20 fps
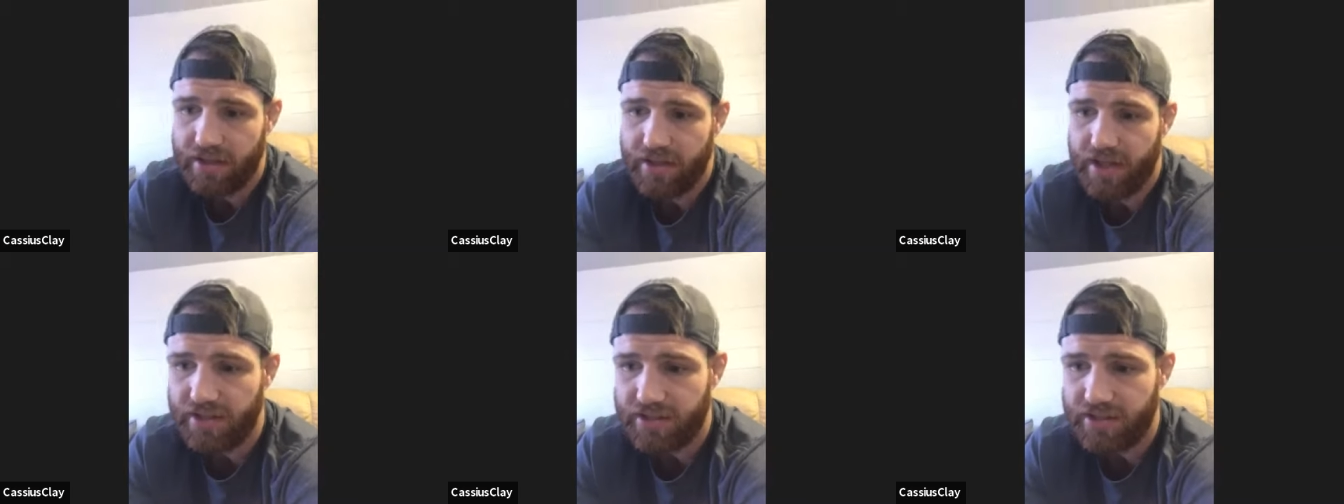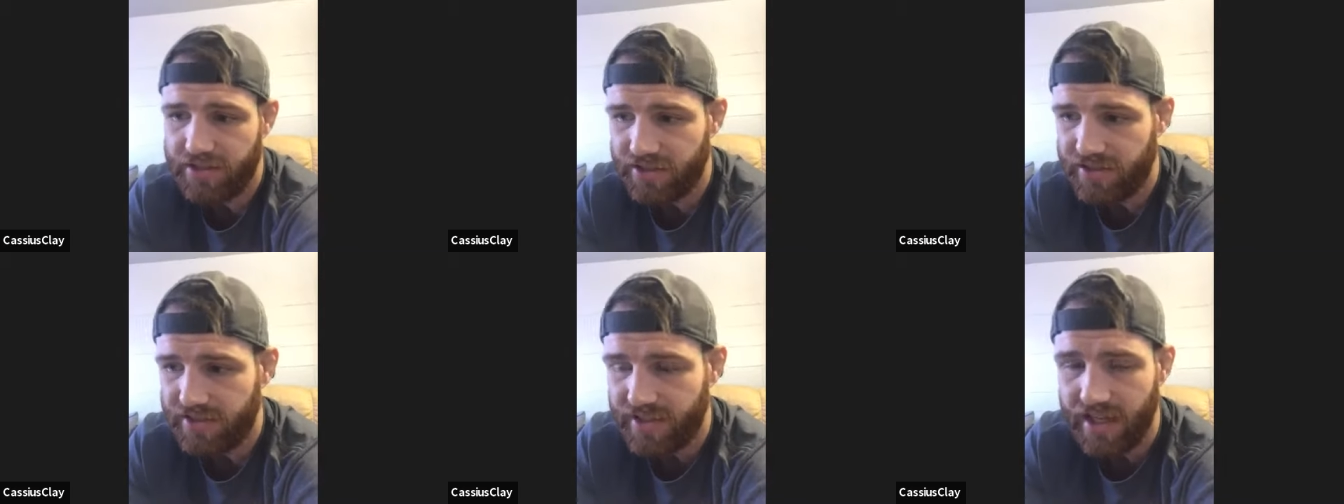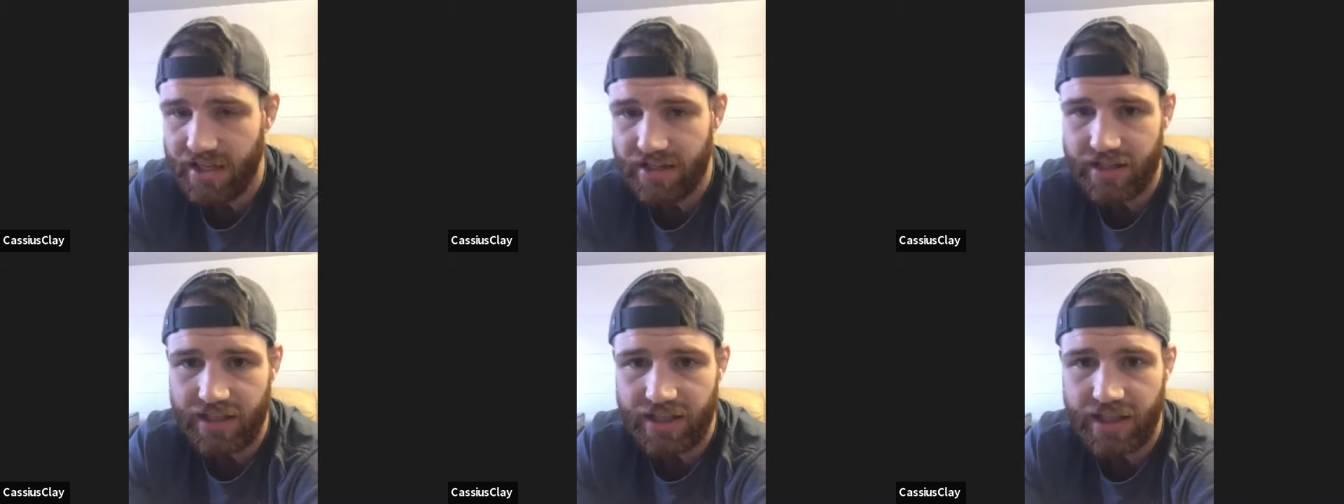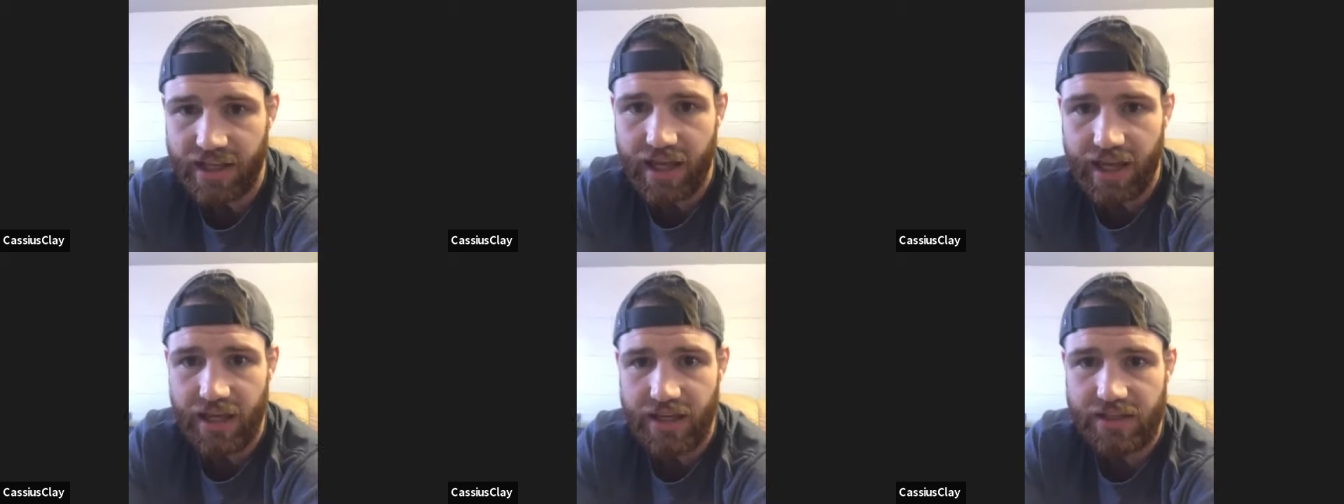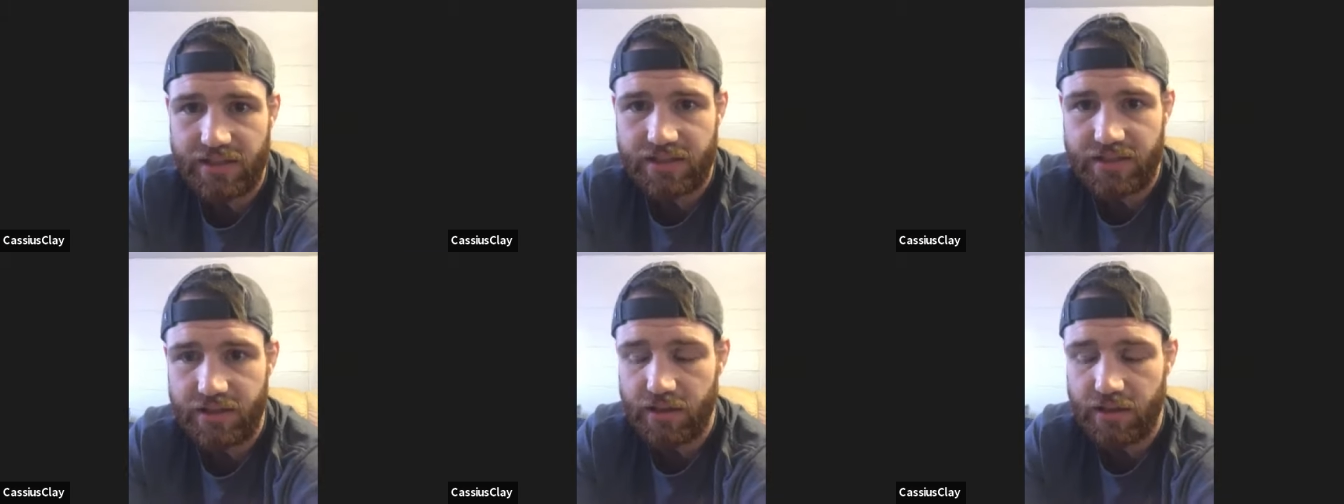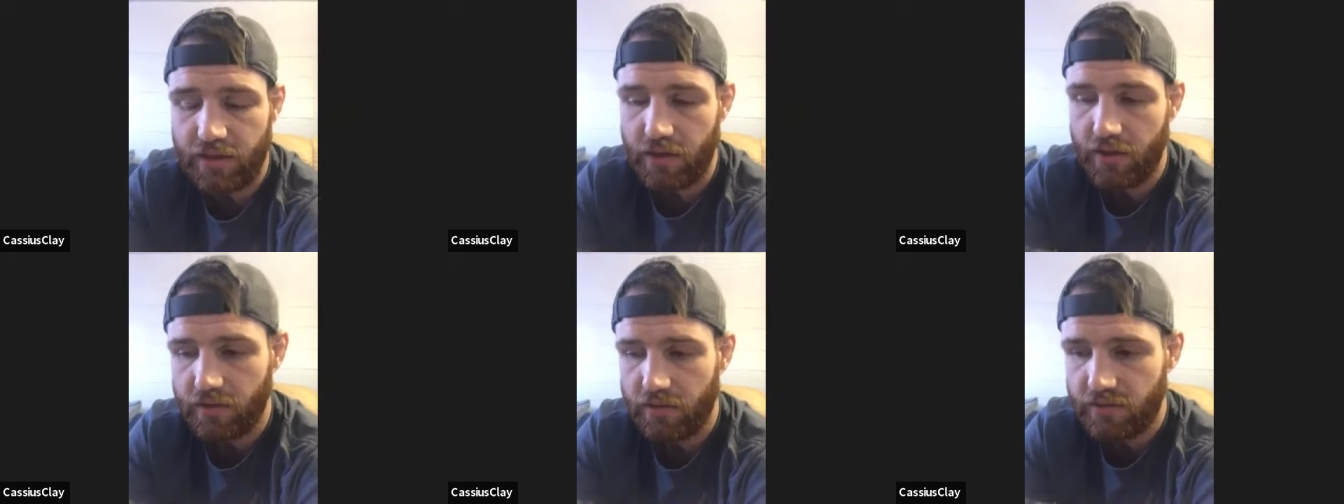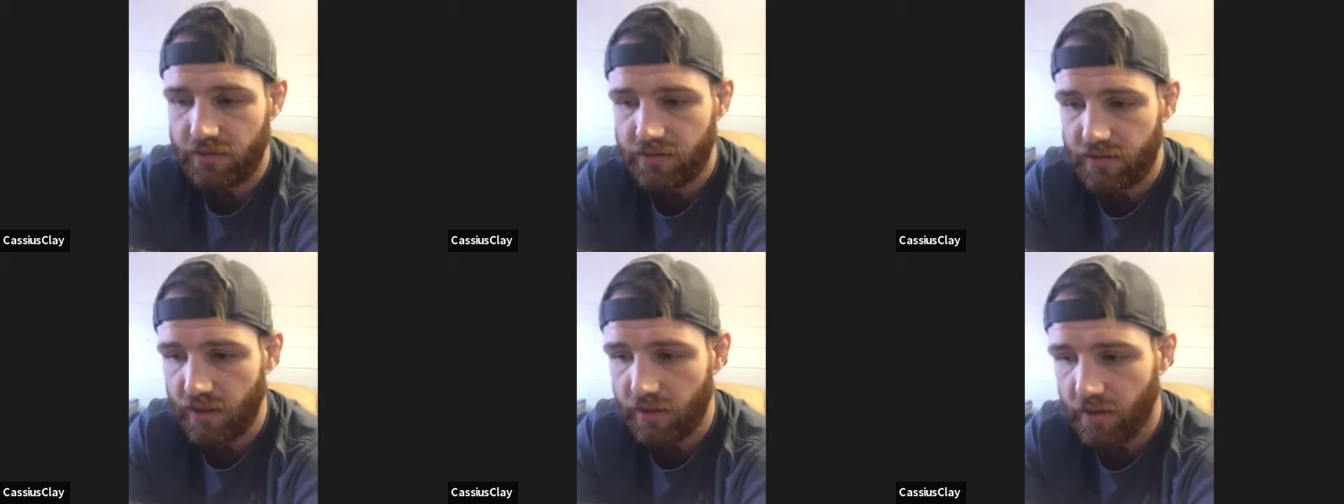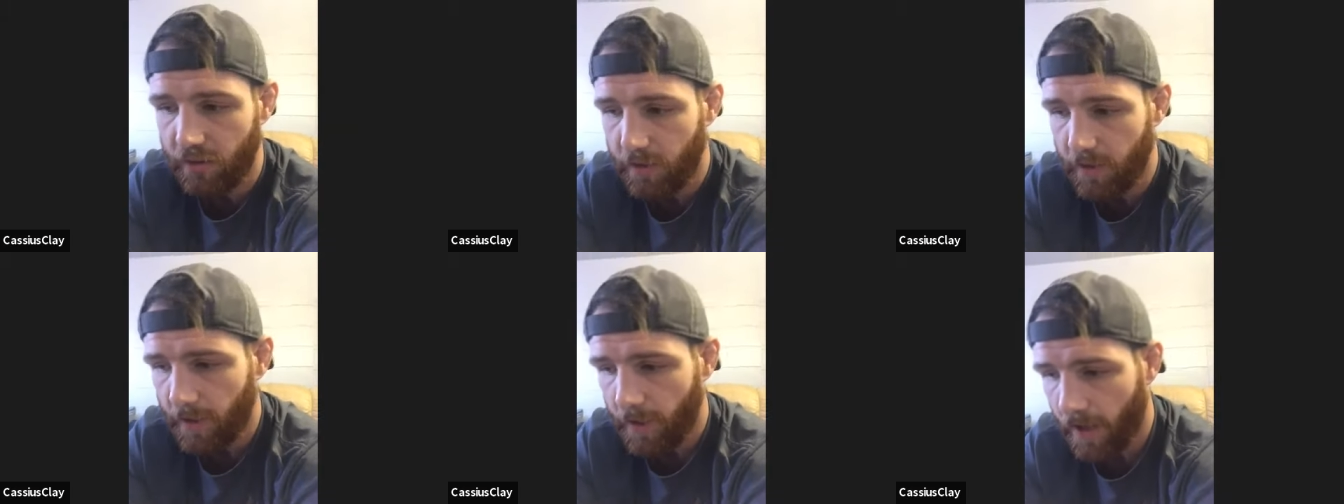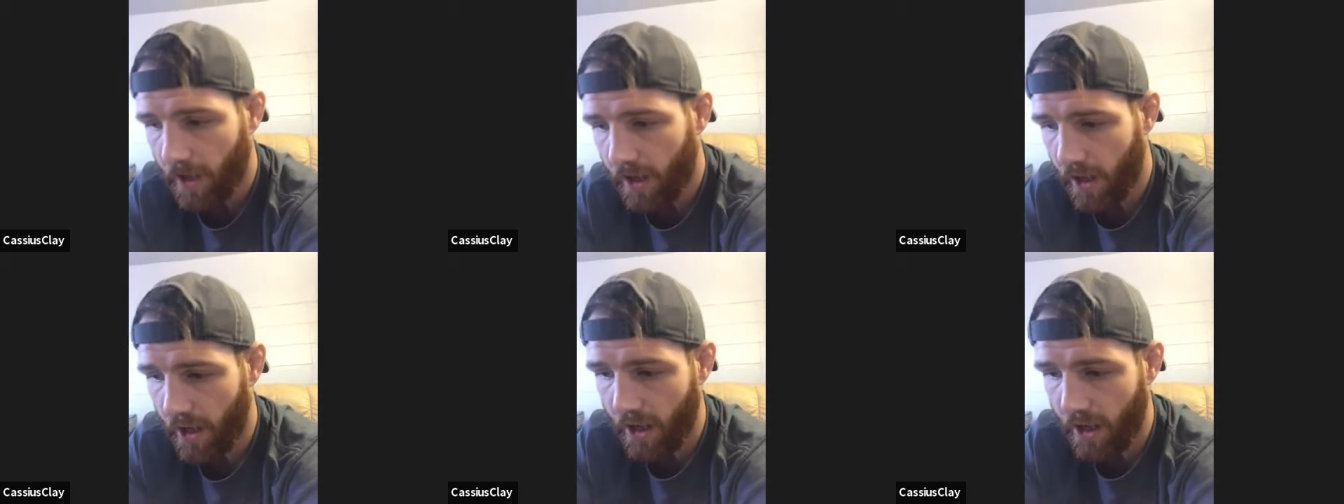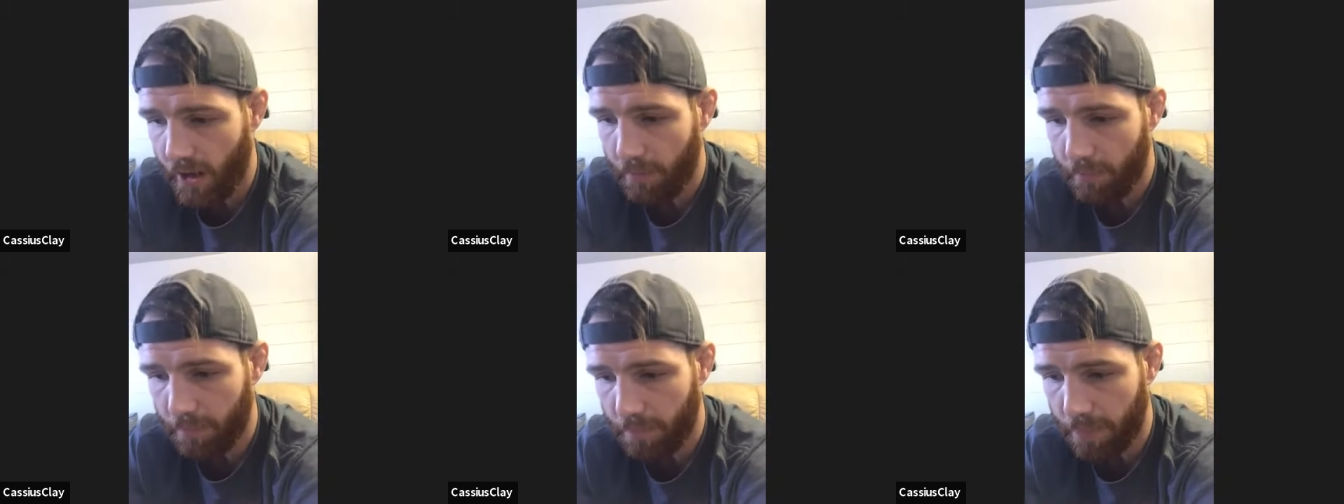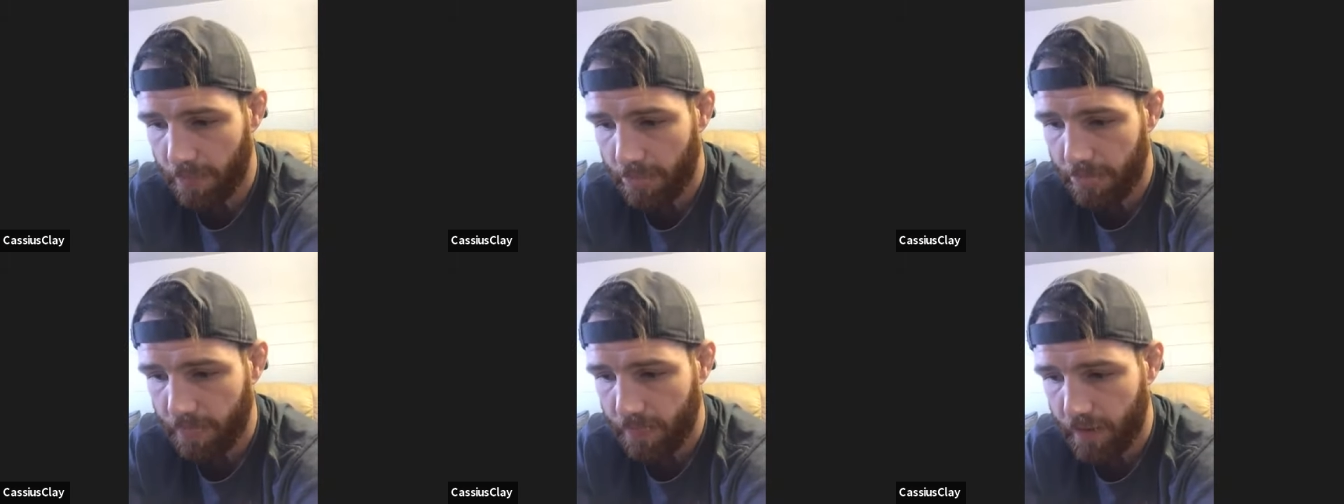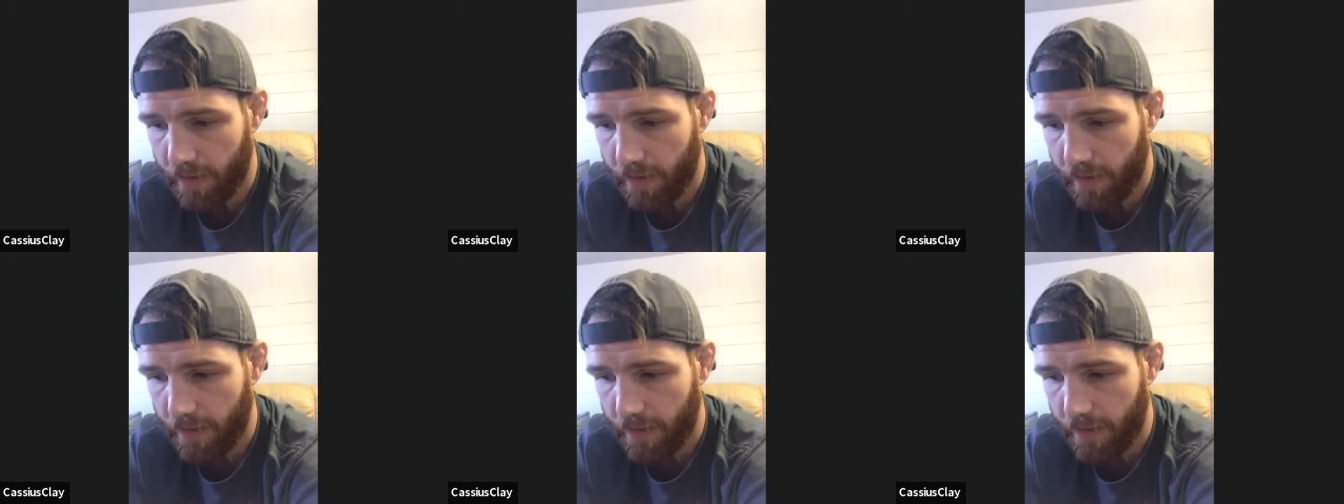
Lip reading: And that's just not the case, you know? So, I'll